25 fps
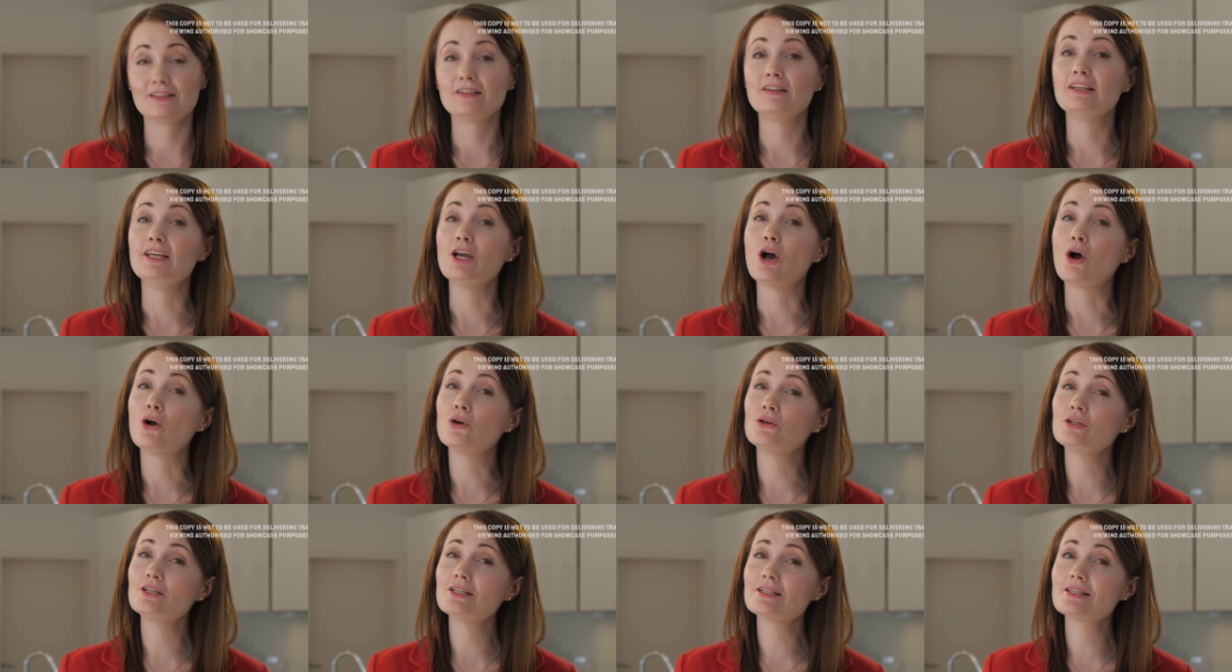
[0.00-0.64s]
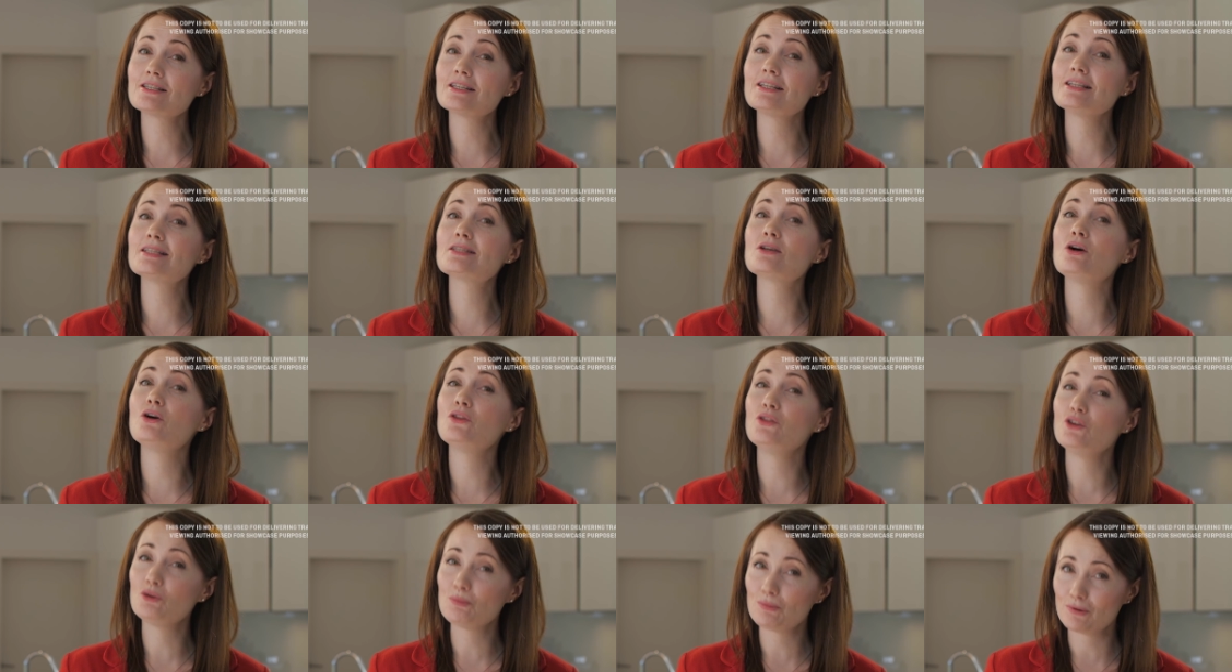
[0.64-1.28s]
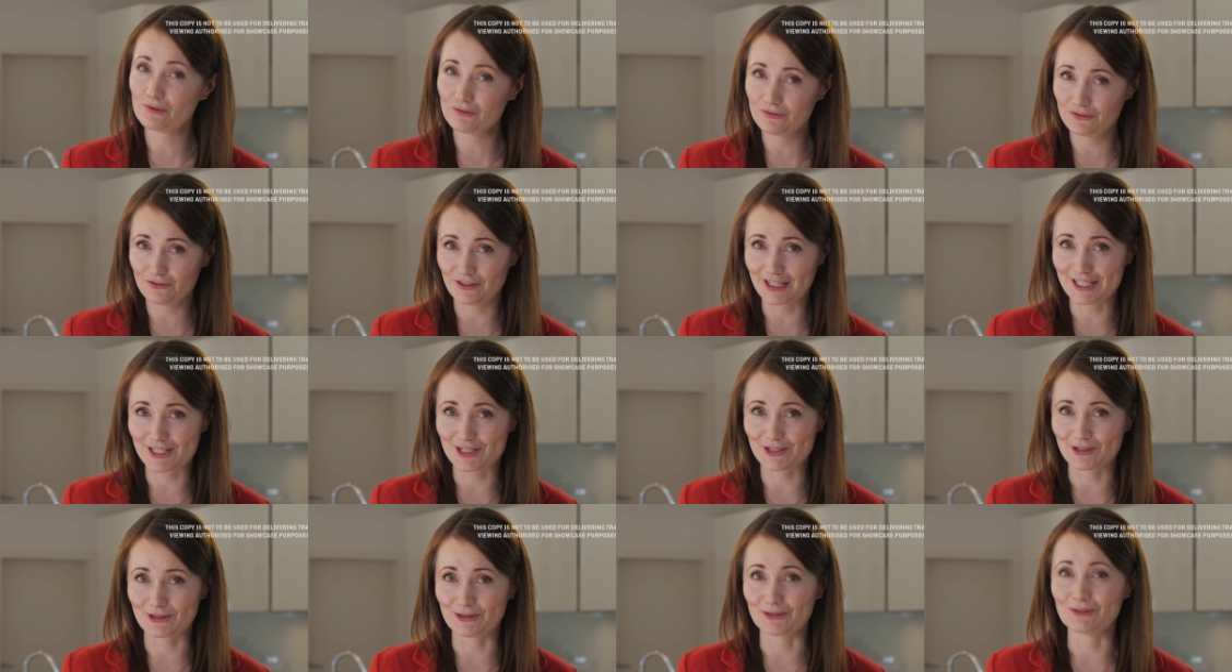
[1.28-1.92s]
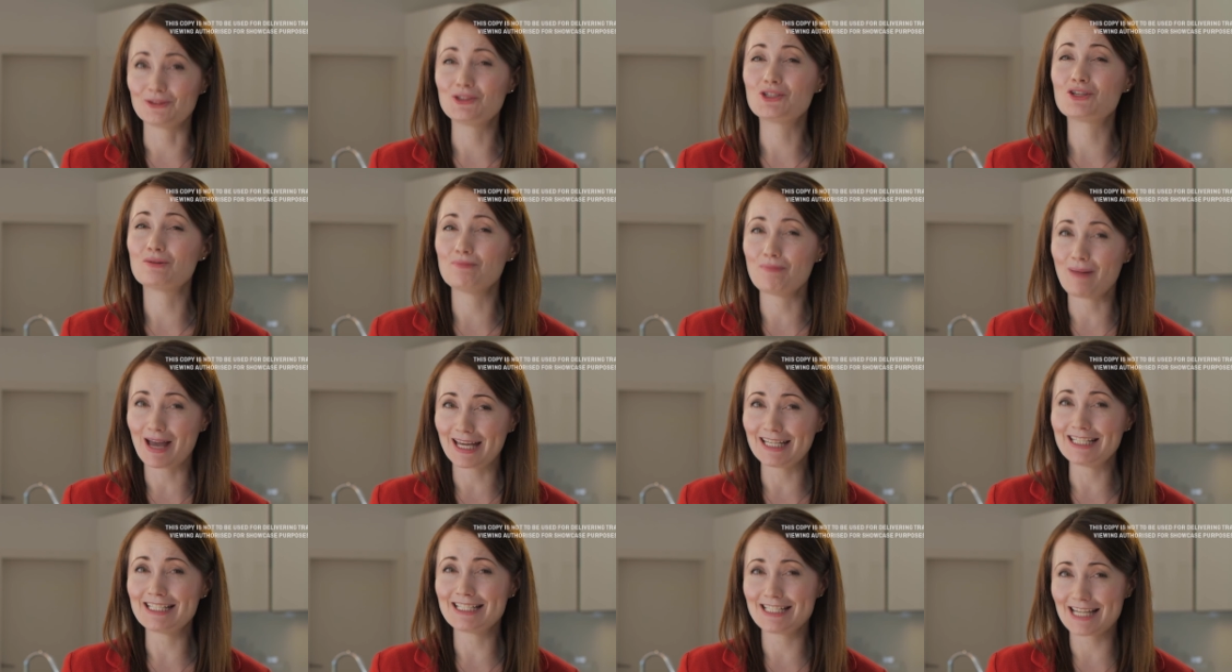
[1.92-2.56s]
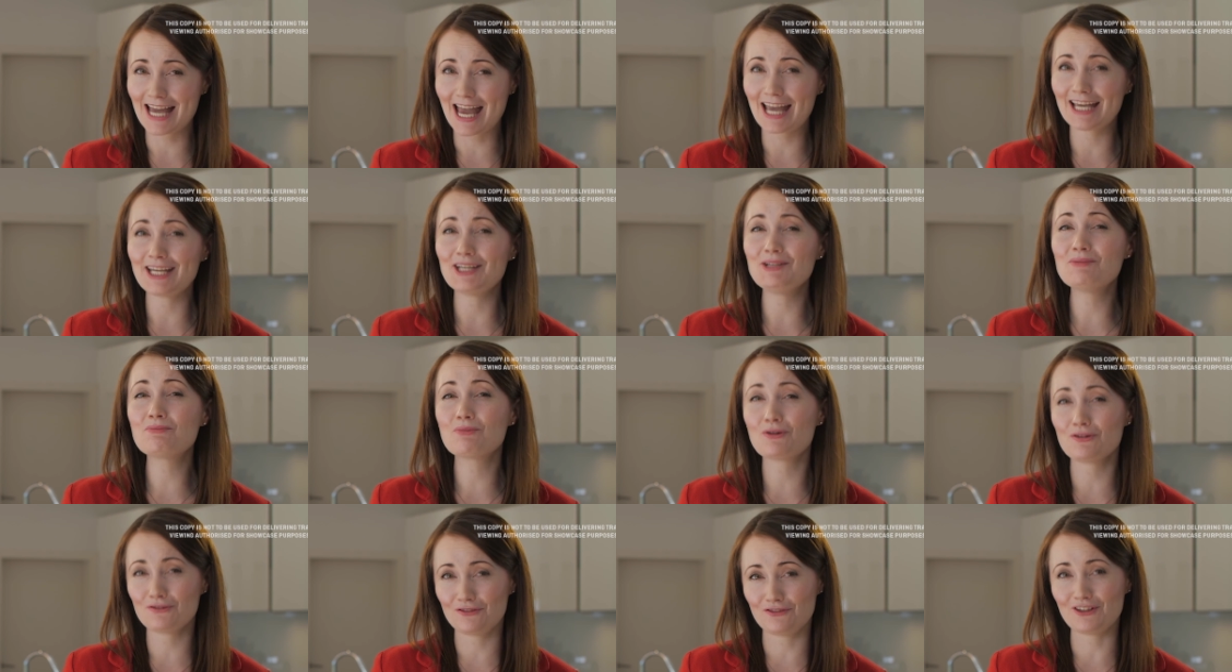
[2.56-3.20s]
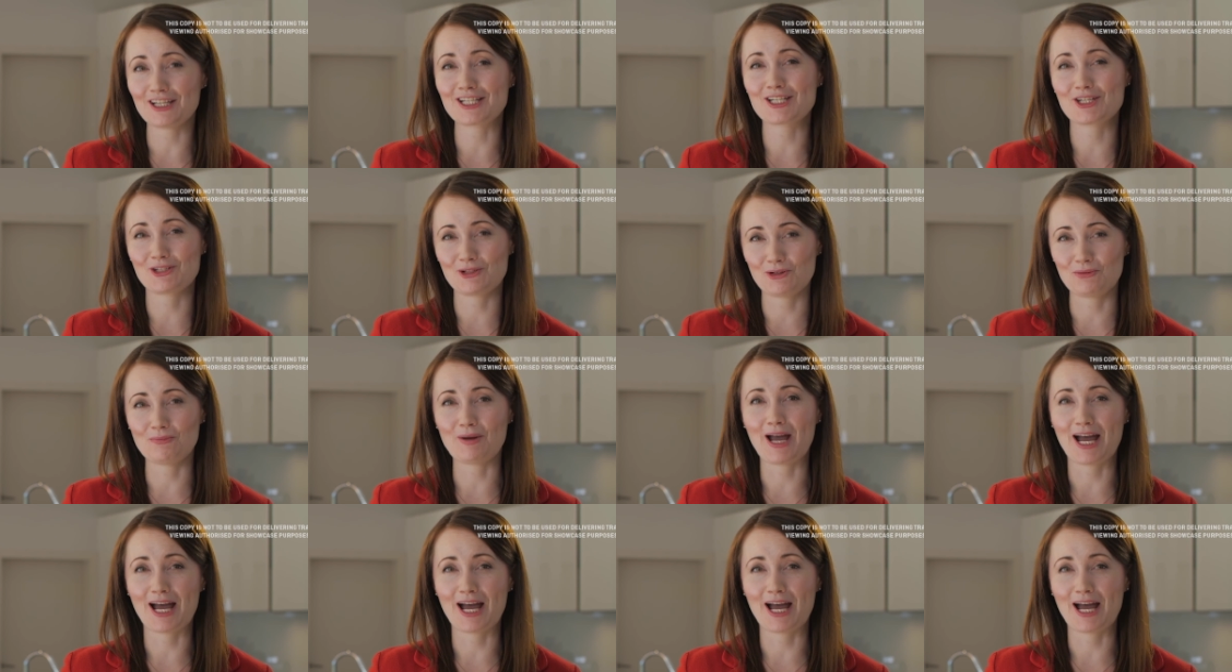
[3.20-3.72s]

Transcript: The onus is on the professional to maintain professional